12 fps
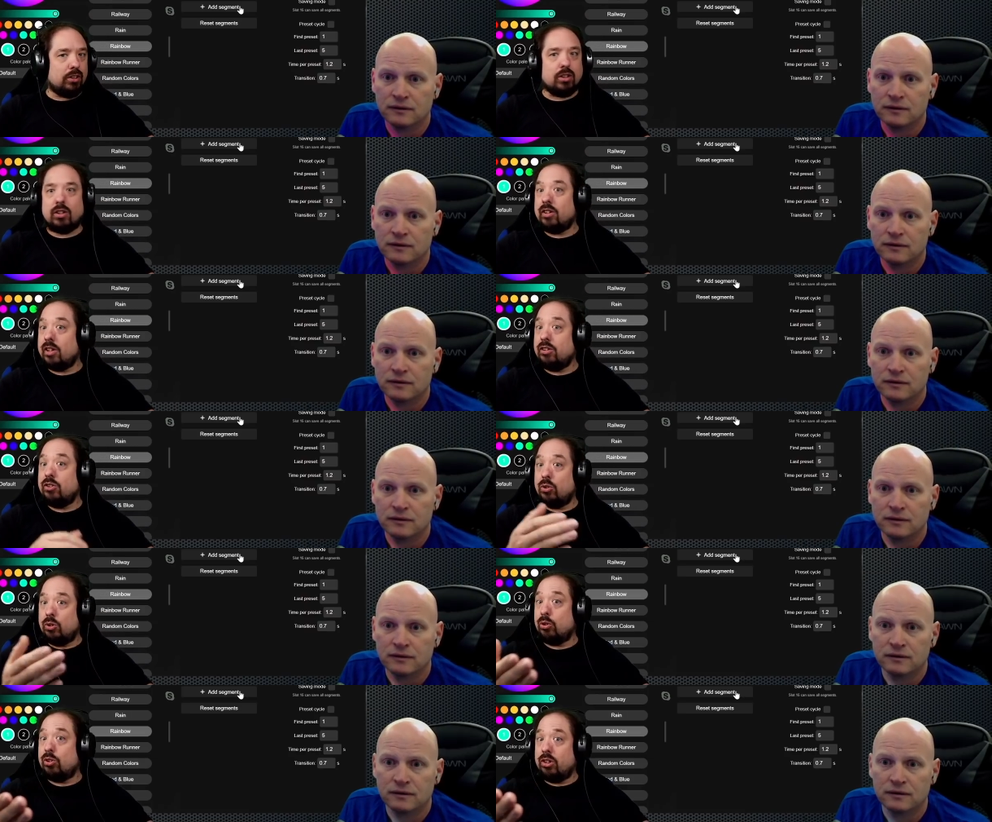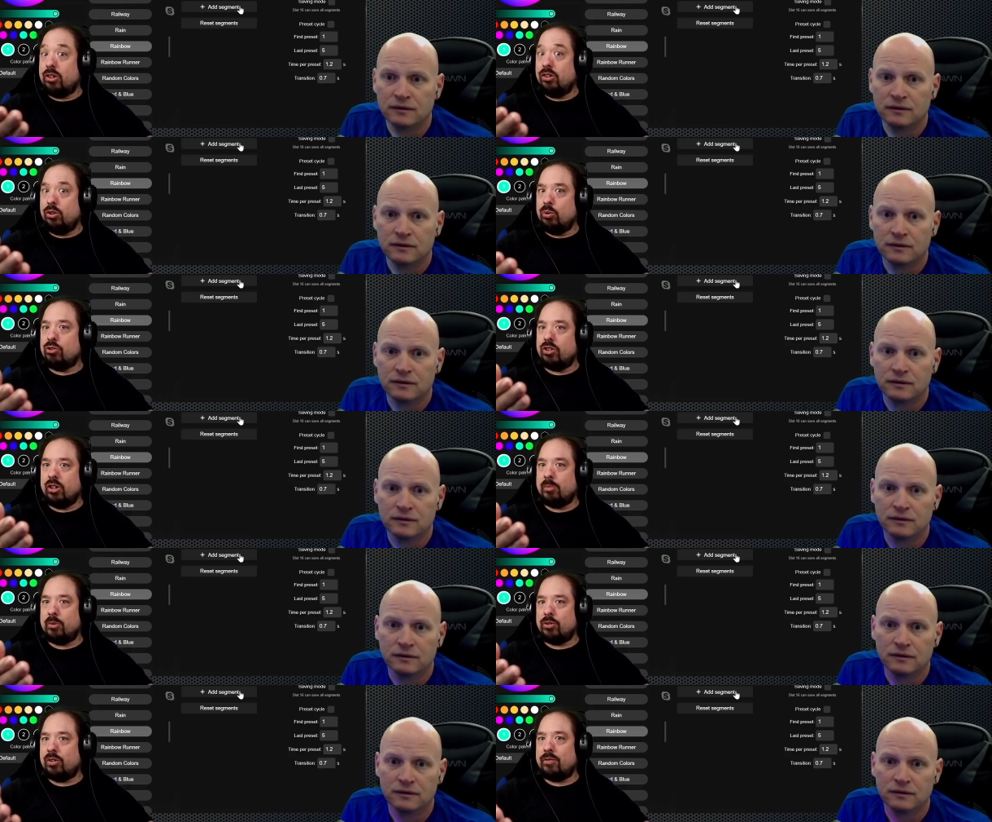Speaker 1: then you could use the limiter
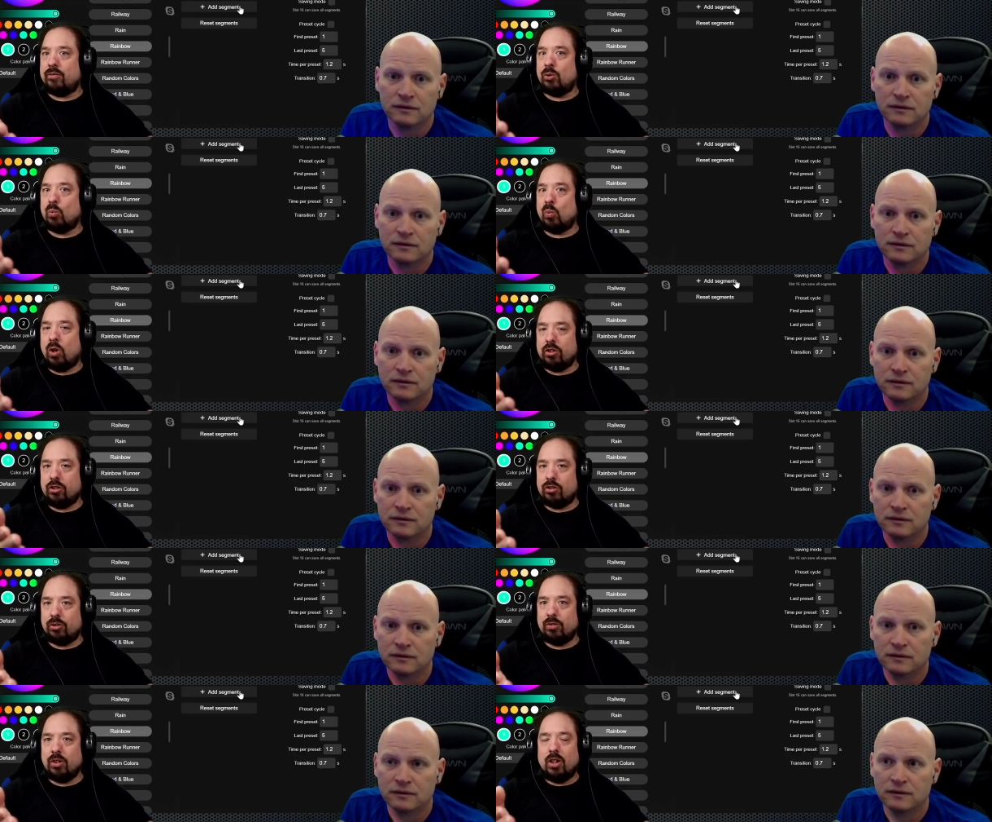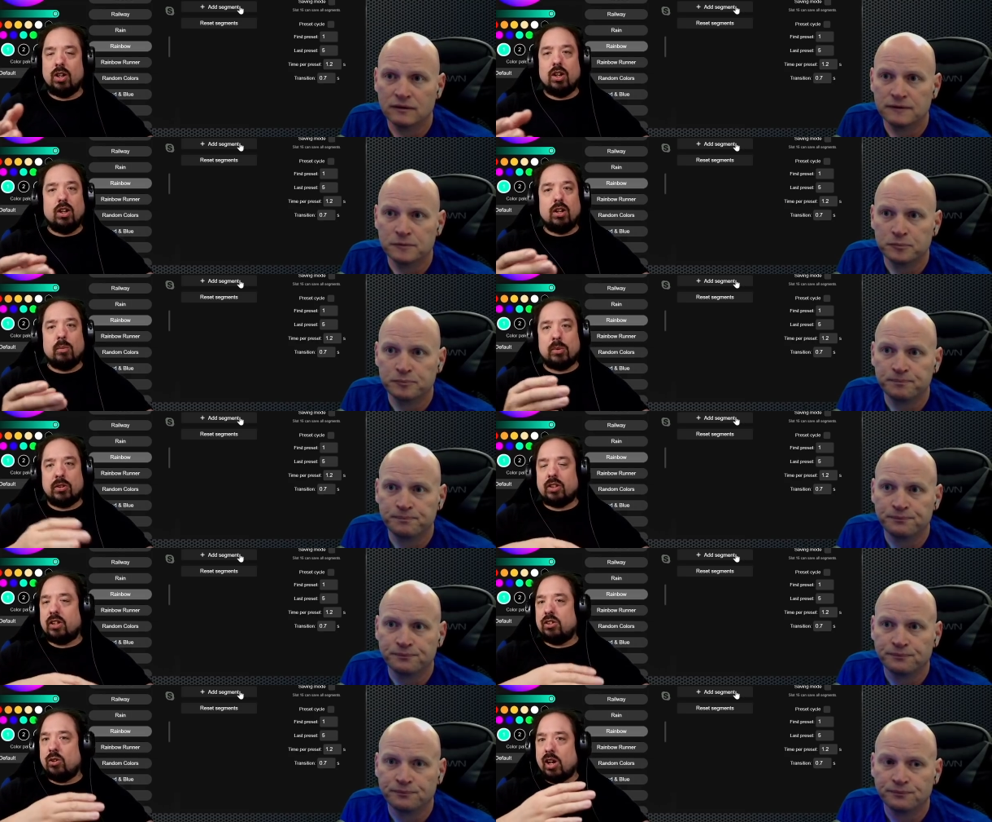if you wanted to, but then you
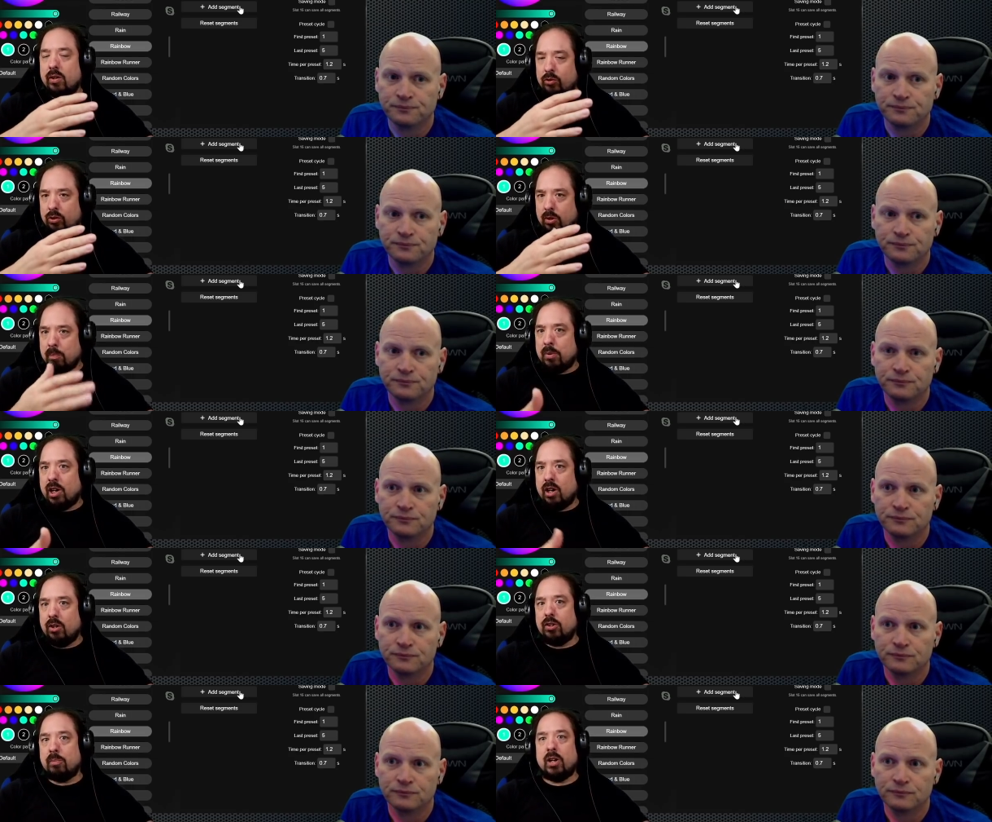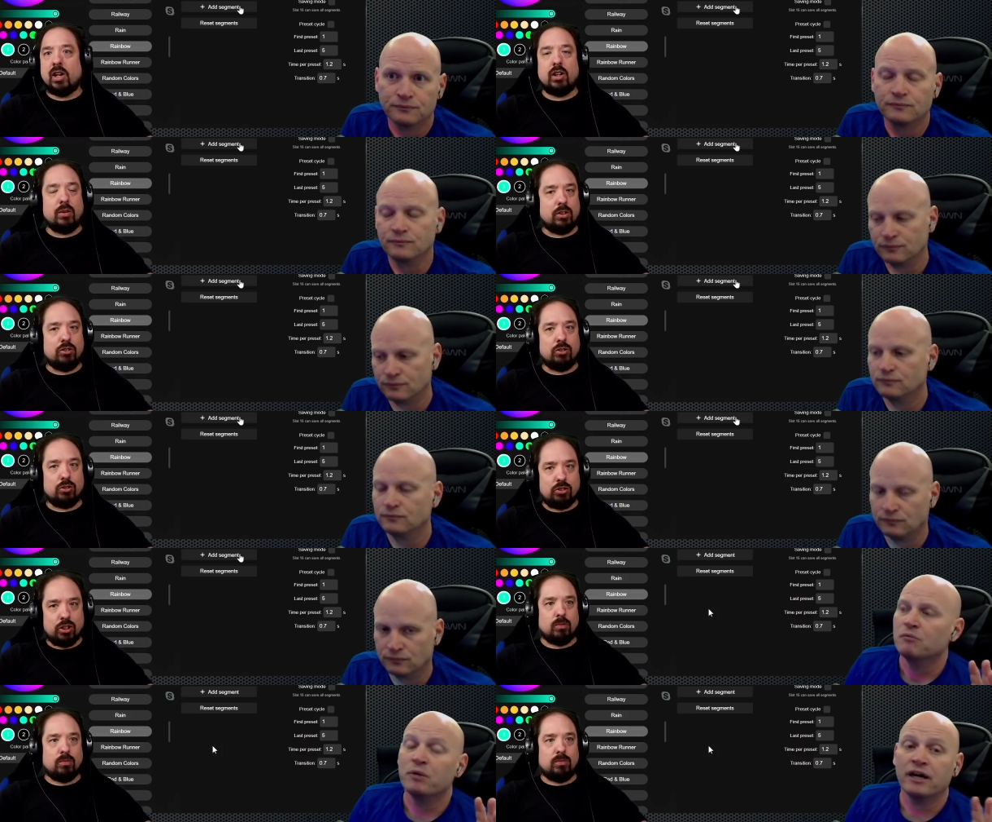have to compile the binaries yourself.
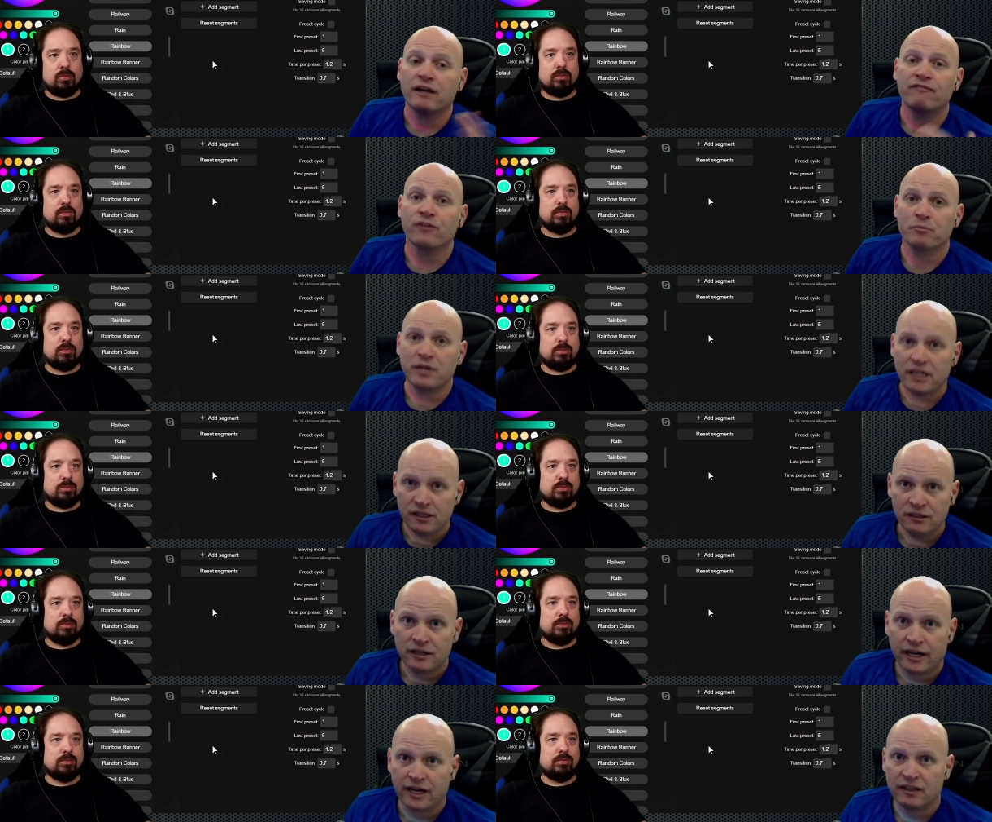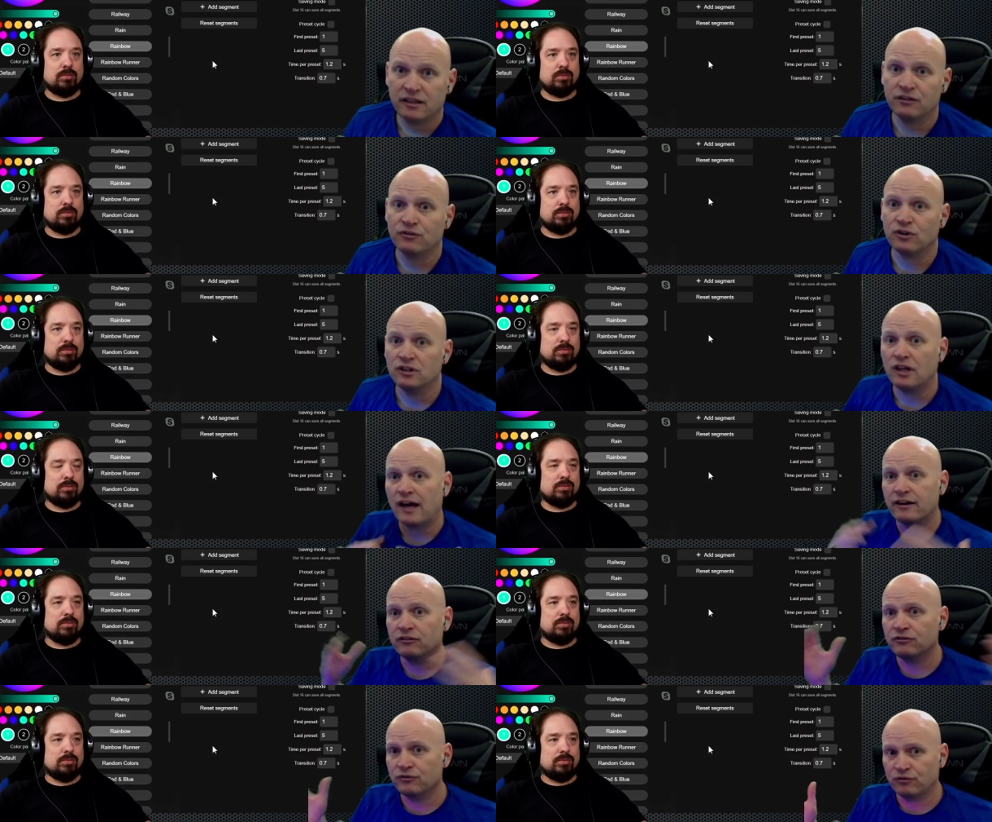
Speaker 2: But for me, and I think for a lot
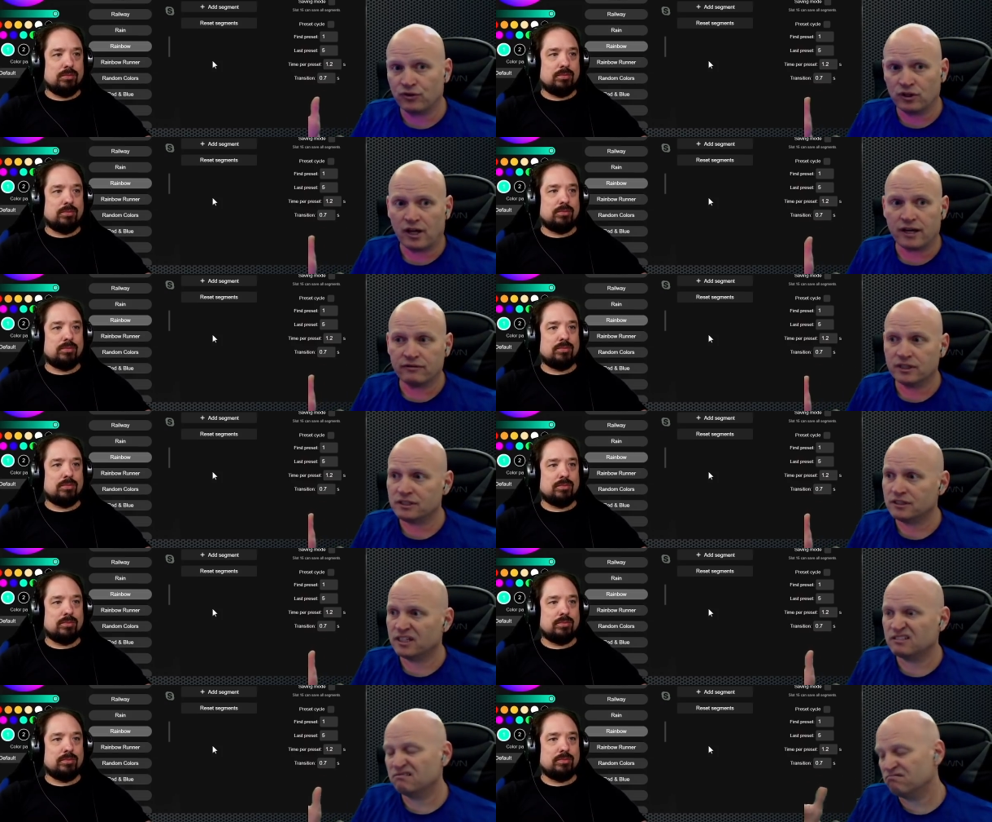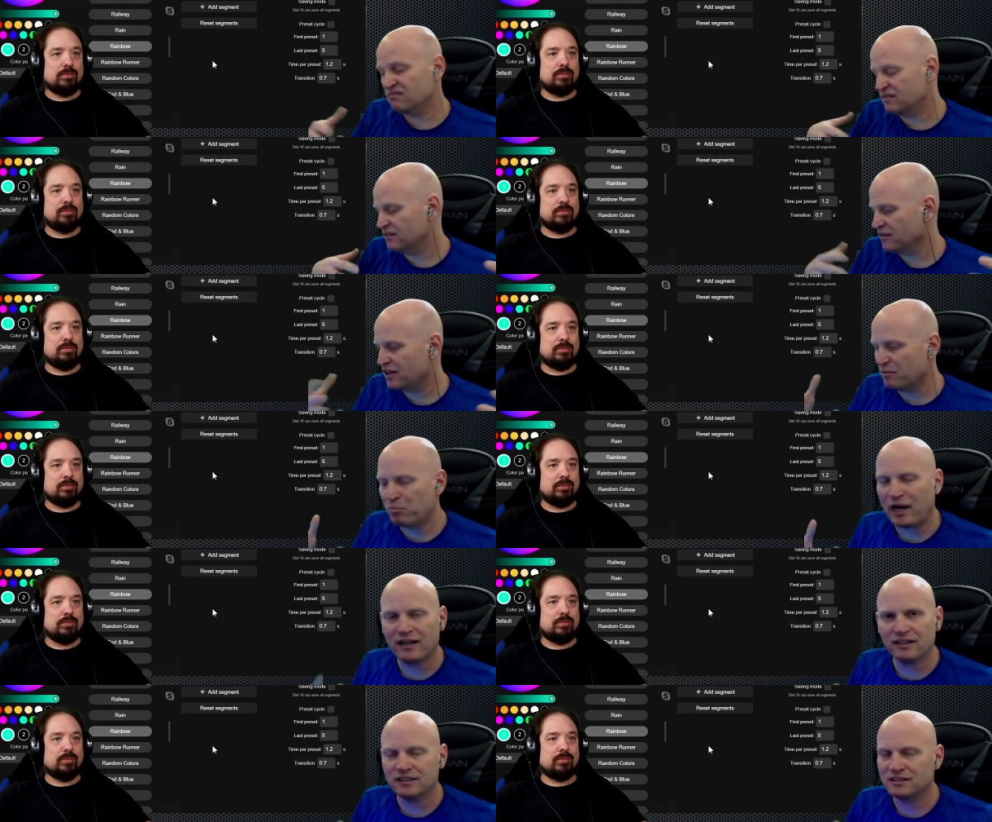of for a lot of us, that
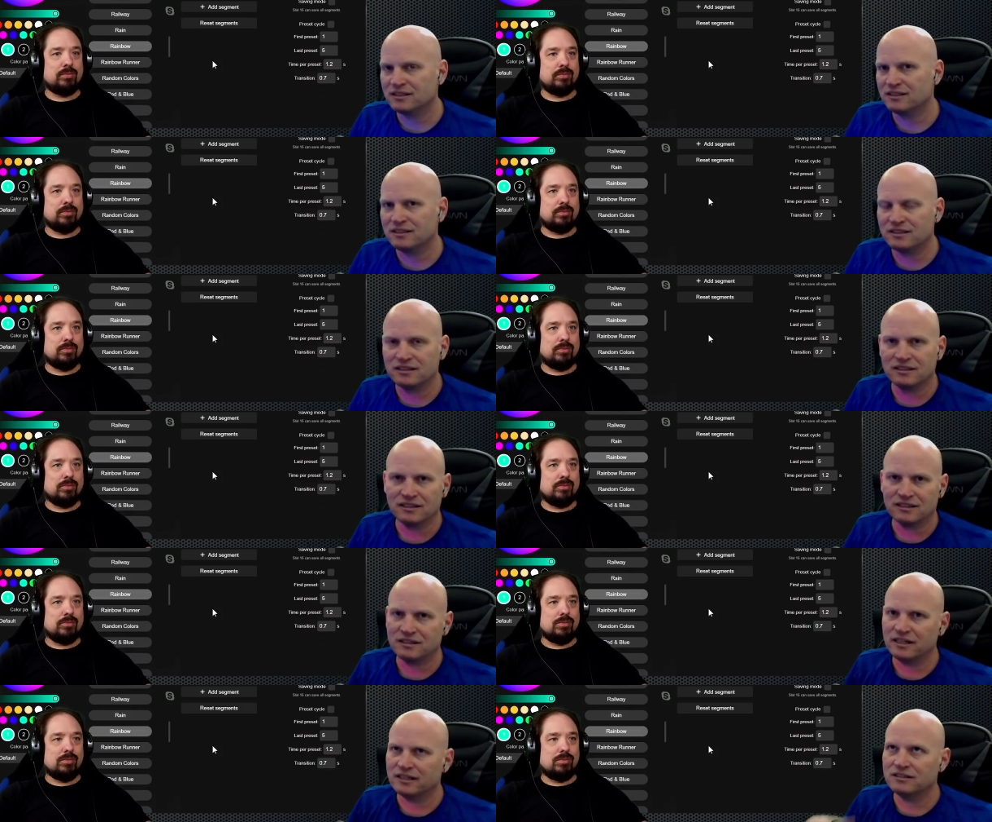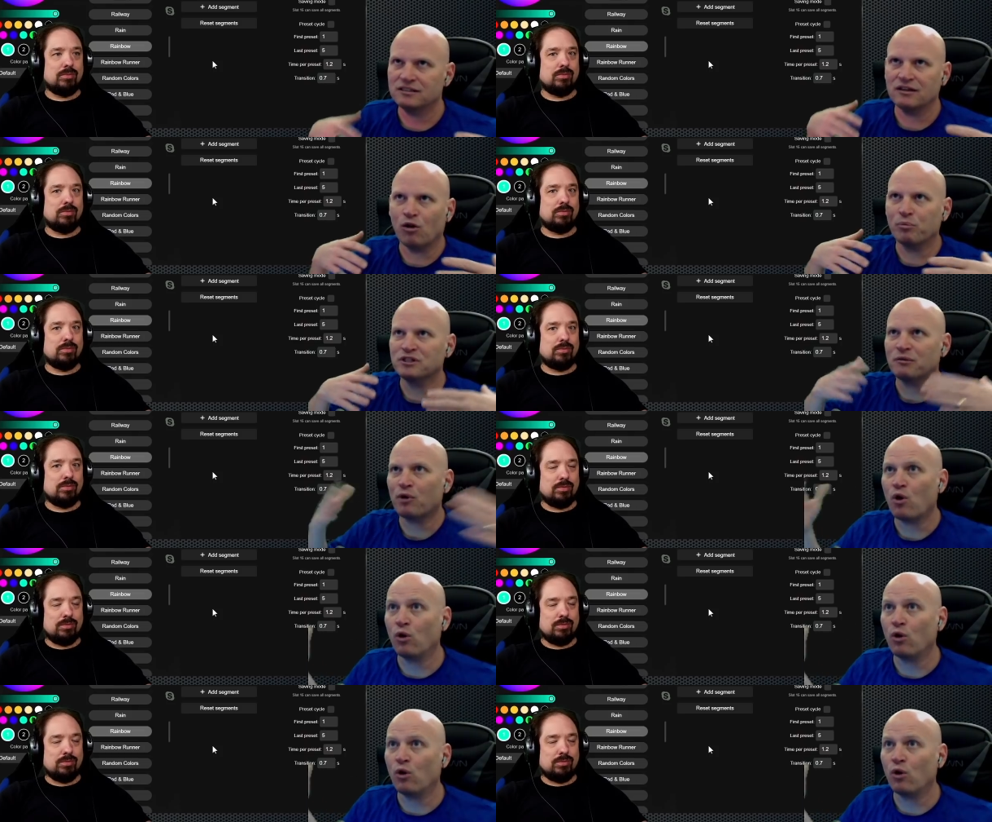compiling is opens up a